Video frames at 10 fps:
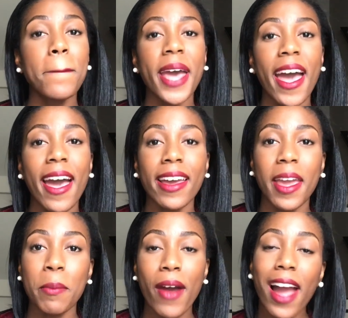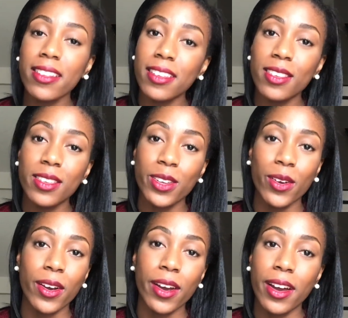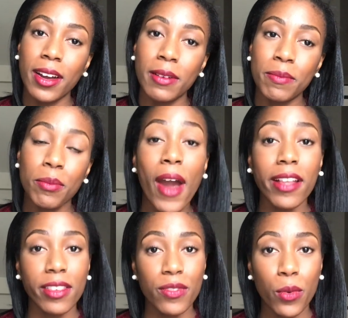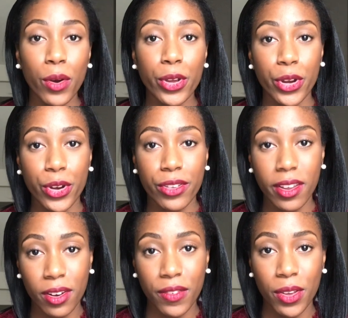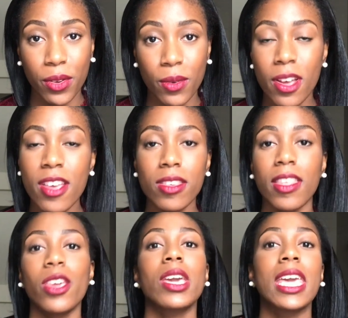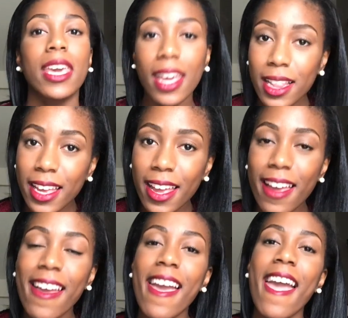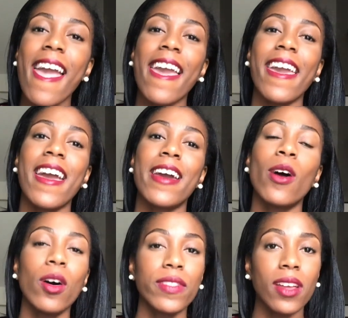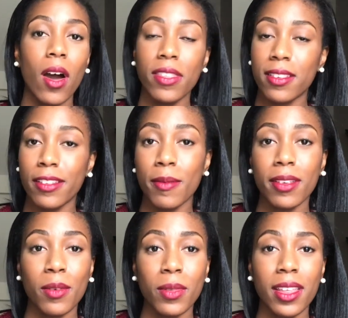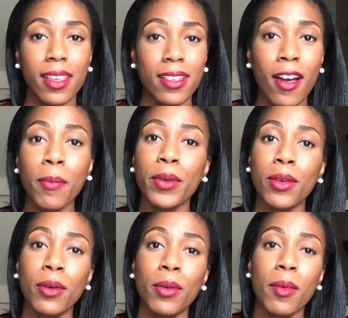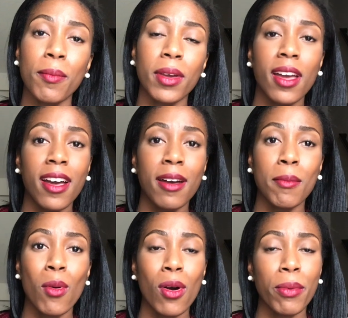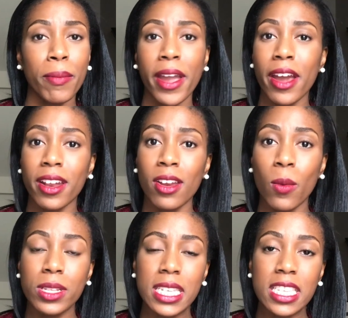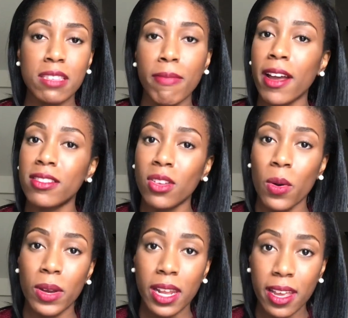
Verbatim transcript: pack, and practice your um, practice for your nurse interview so that you can kill it and hopefully, all these tips can really just help you become more prepared and know what to expect going